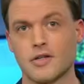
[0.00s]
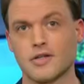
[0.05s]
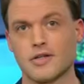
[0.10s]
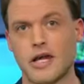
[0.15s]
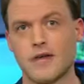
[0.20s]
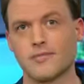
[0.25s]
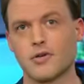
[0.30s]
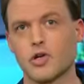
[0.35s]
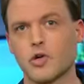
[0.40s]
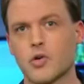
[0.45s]

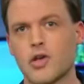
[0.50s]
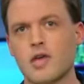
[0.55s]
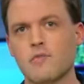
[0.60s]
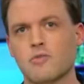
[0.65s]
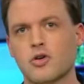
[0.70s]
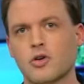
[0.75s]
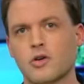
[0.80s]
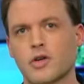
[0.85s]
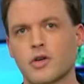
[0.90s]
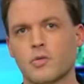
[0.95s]
Time for
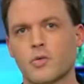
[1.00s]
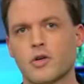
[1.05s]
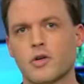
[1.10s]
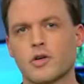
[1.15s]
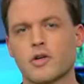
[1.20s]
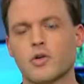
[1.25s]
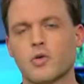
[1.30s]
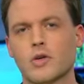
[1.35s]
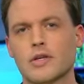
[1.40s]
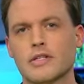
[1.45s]
Create Mode, and
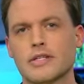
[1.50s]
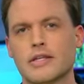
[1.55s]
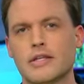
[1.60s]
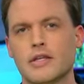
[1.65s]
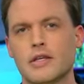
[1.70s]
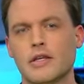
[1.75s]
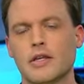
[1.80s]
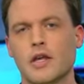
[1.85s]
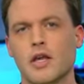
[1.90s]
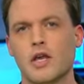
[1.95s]
we are going to
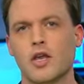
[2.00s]
need